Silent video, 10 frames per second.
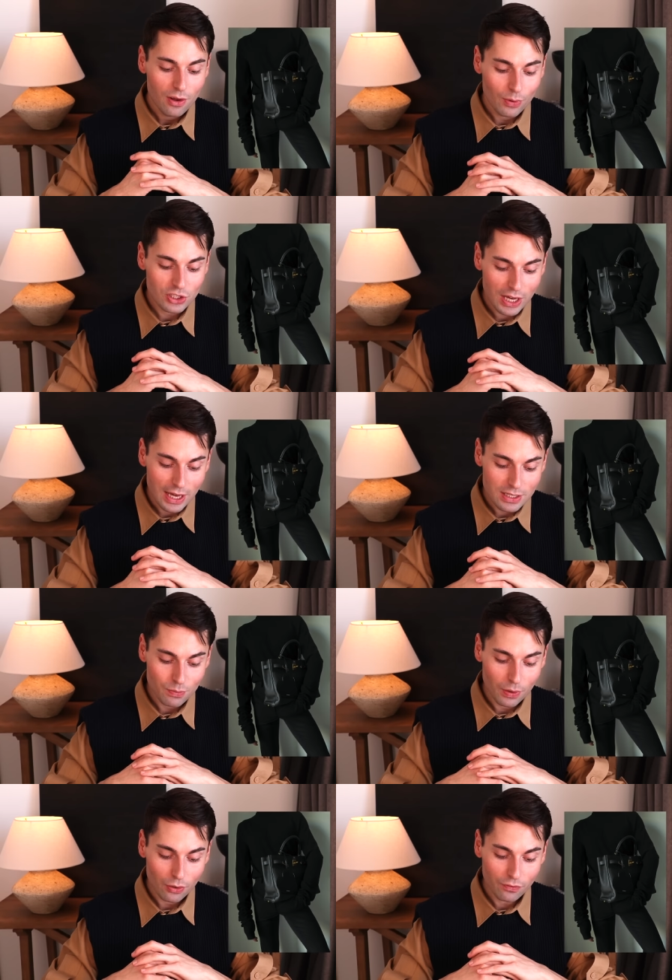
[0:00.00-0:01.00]
which is
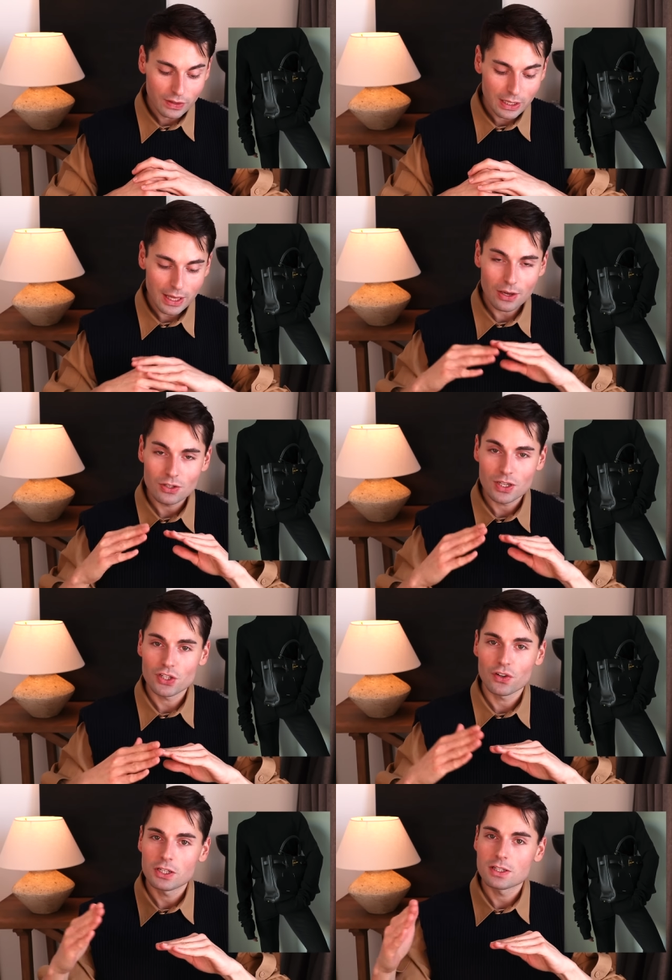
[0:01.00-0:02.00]
one of the
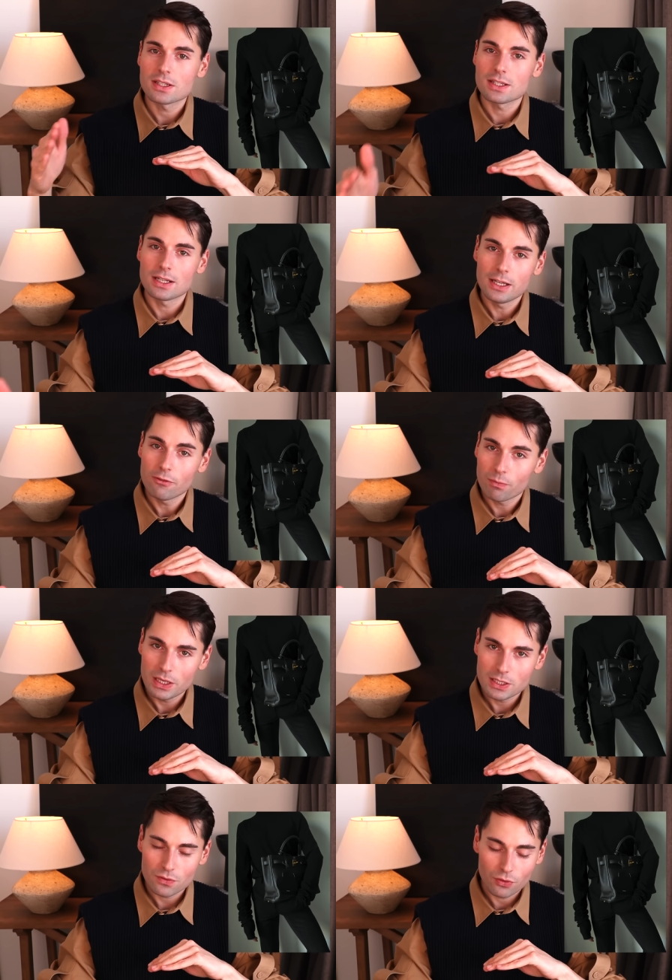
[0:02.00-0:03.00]
exaggerated sleeve
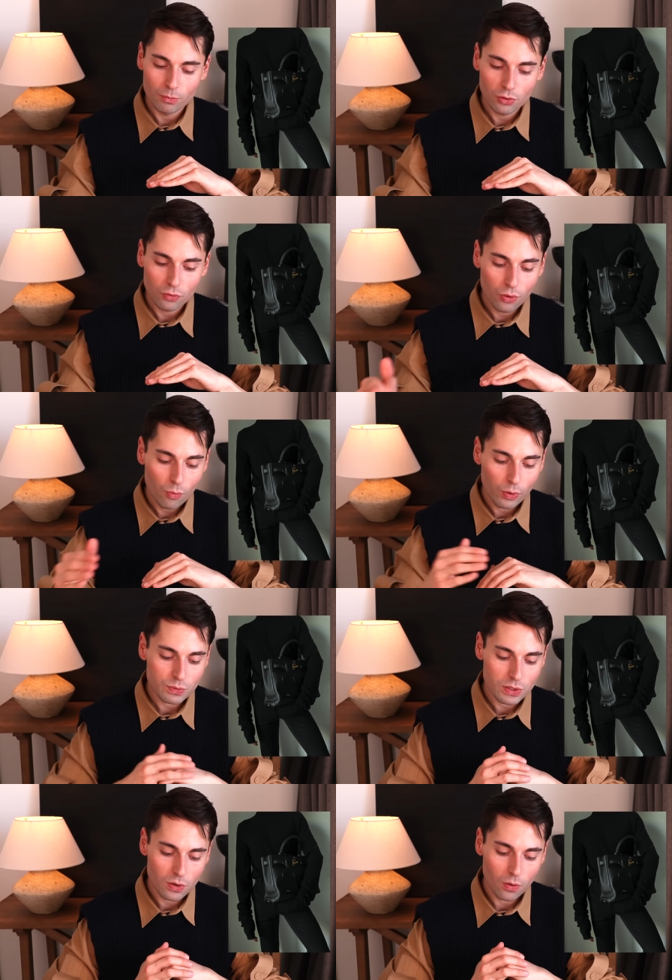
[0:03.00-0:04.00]
pieces from the row
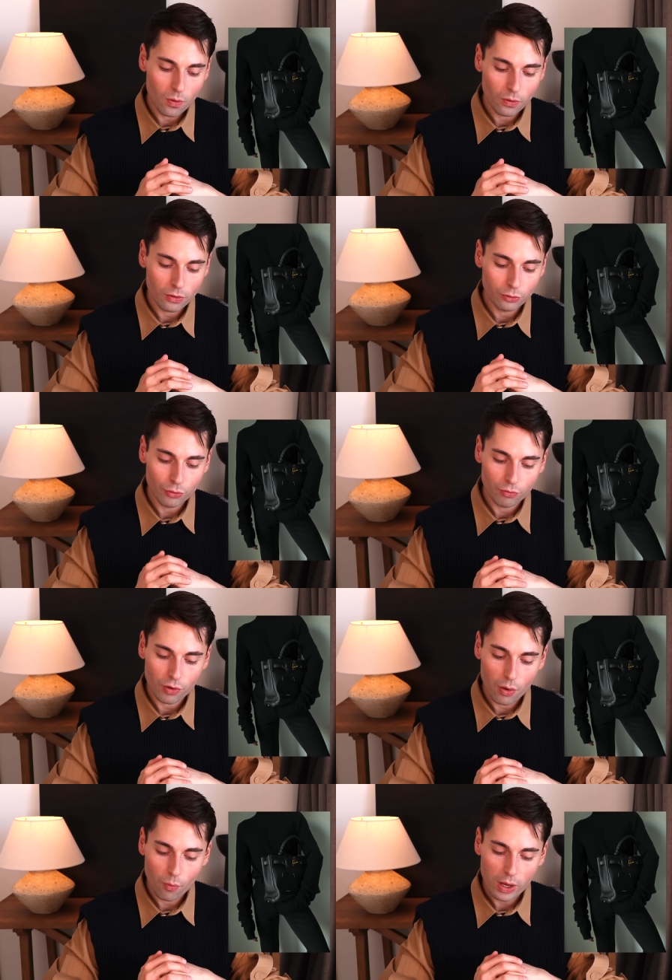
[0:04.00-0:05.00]
which was on the
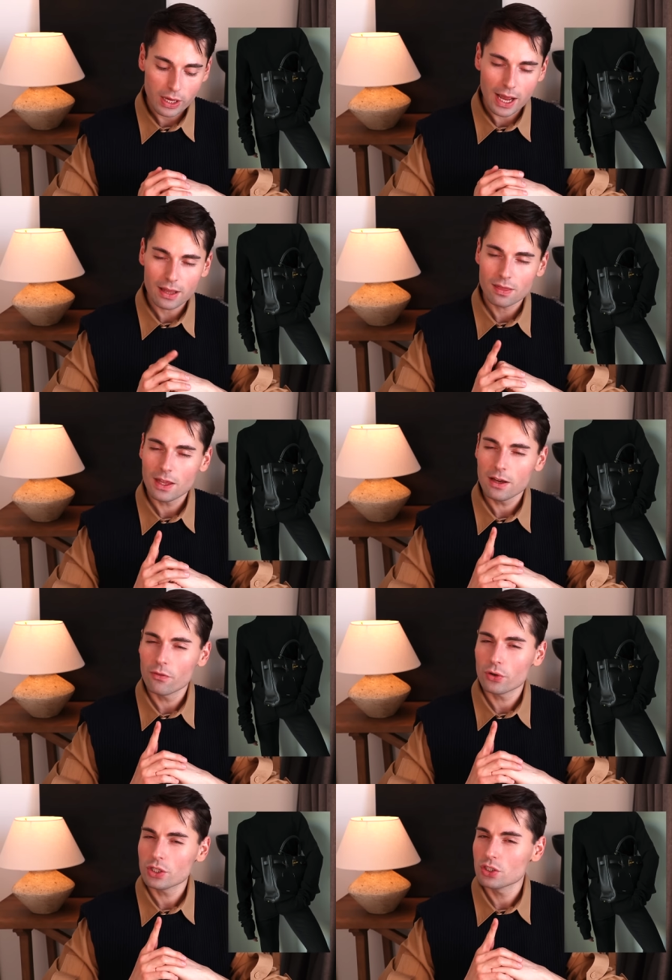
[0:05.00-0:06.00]
runway I think
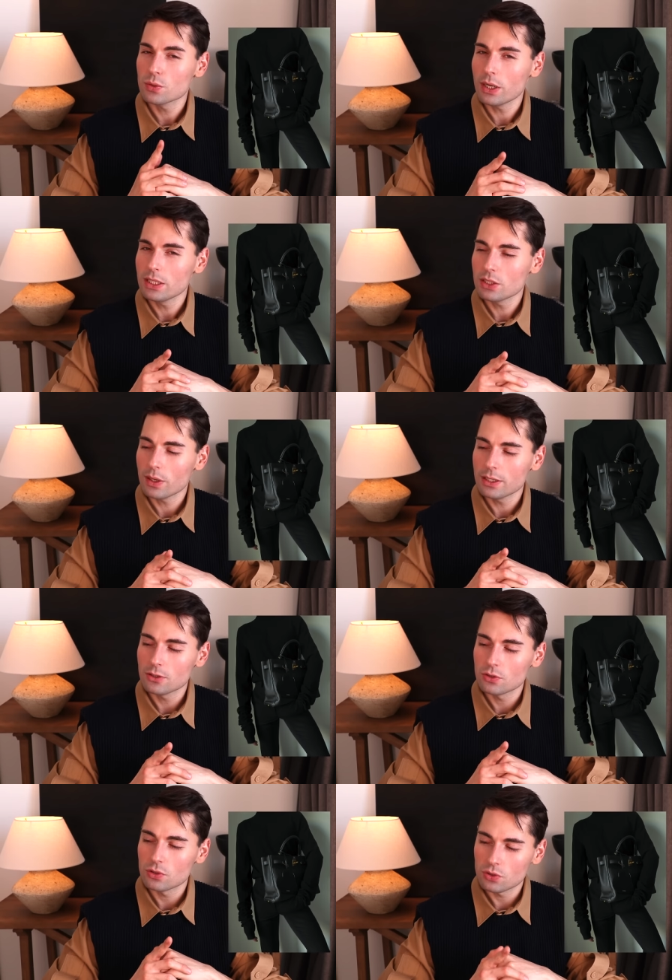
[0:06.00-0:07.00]
for 2022
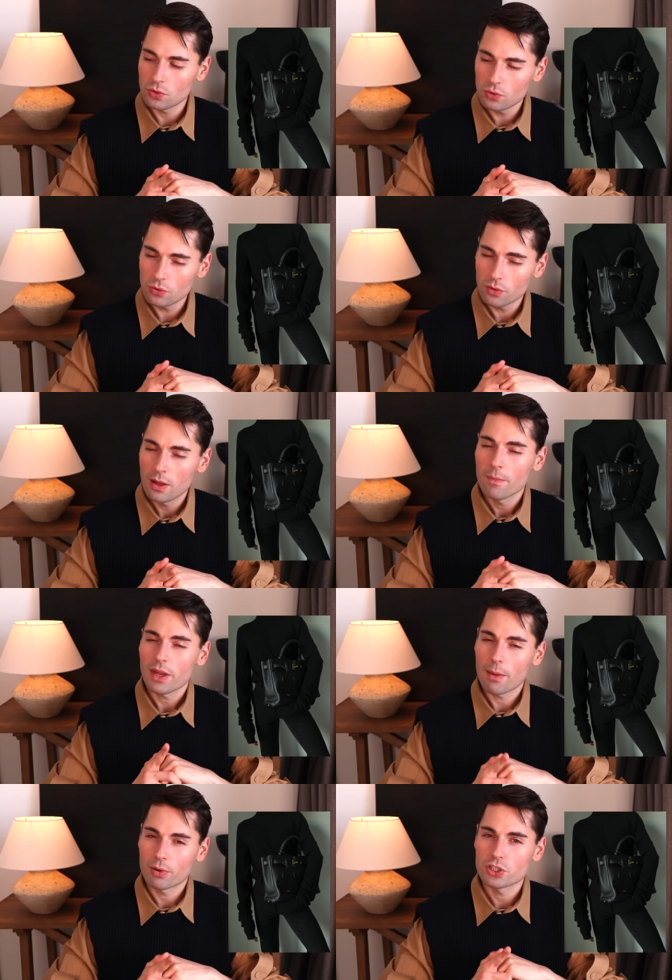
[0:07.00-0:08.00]
2022.
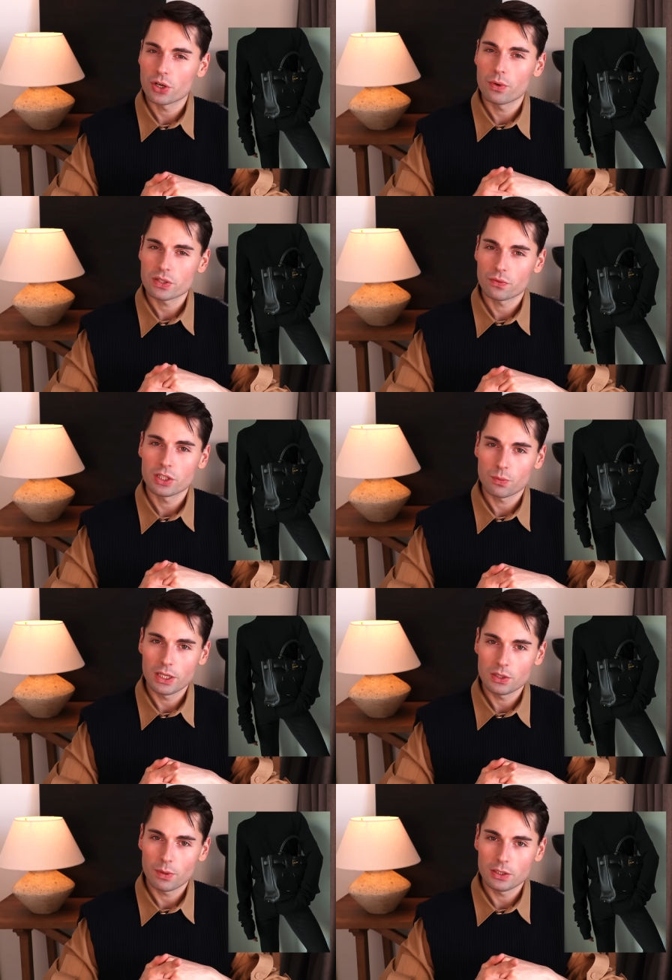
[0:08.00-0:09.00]
I'm pretty sure it was for
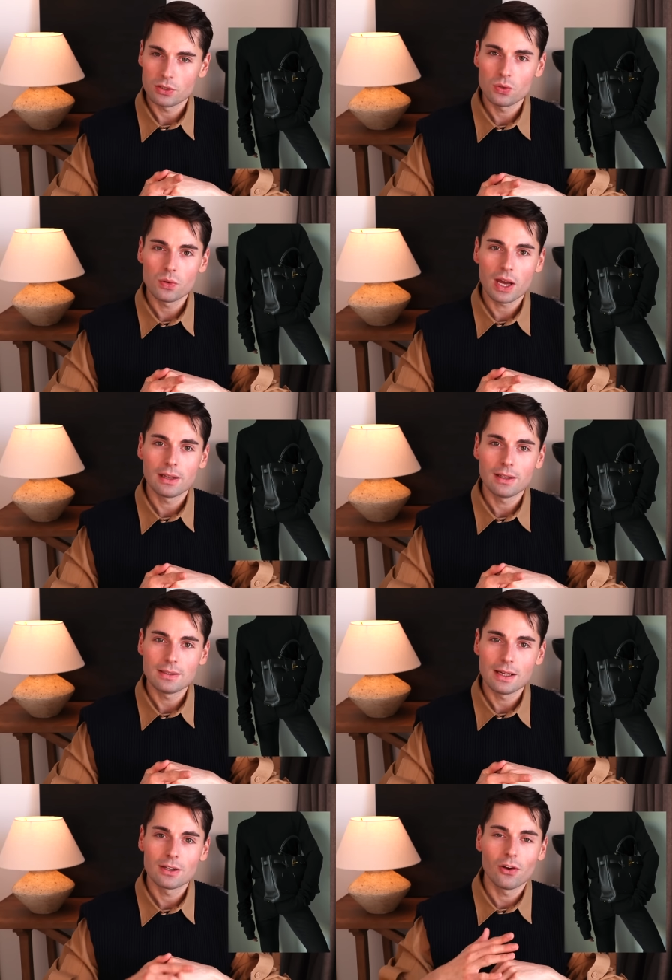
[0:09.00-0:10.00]
2022 and they
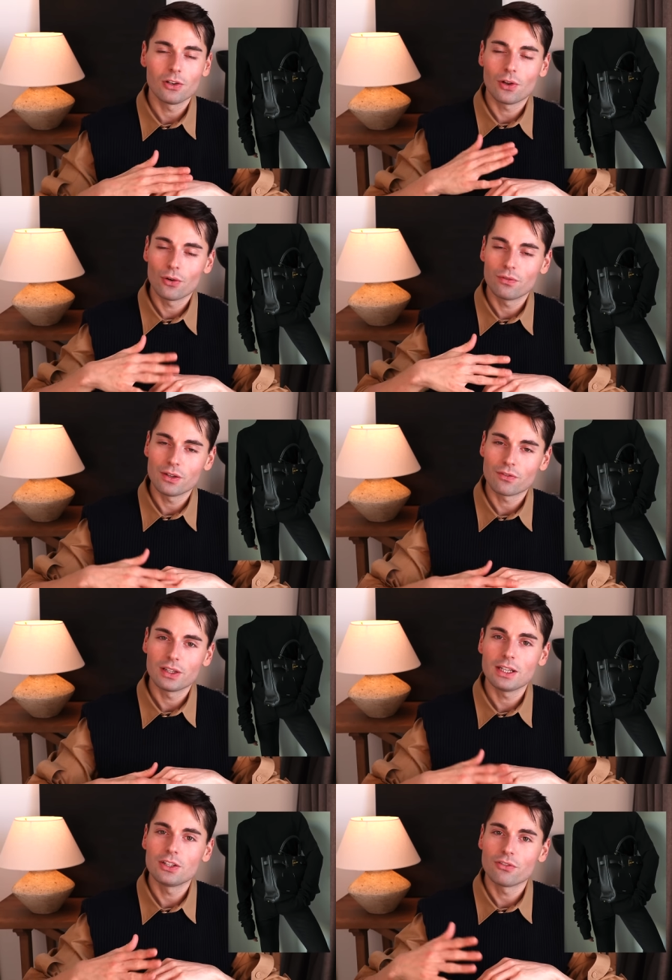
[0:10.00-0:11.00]
did a ton of
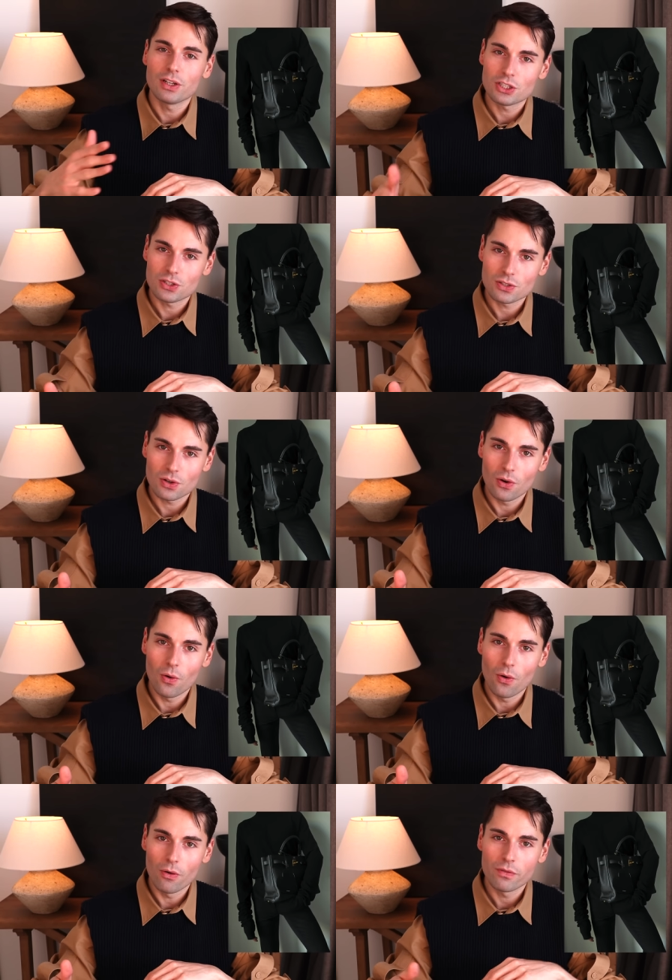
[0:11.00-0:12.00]
different iterations
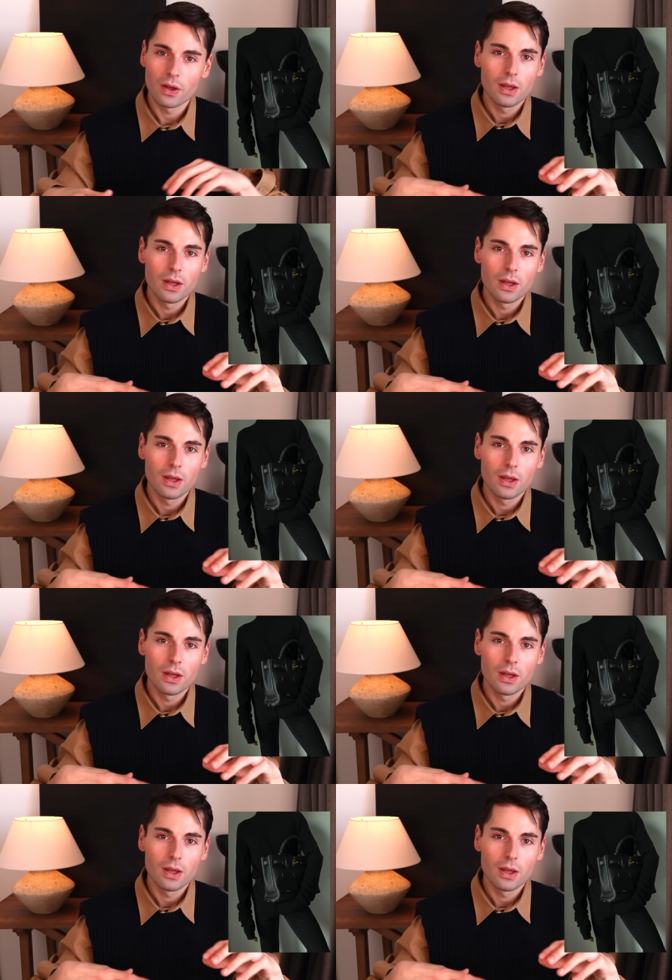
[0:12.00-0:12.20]
of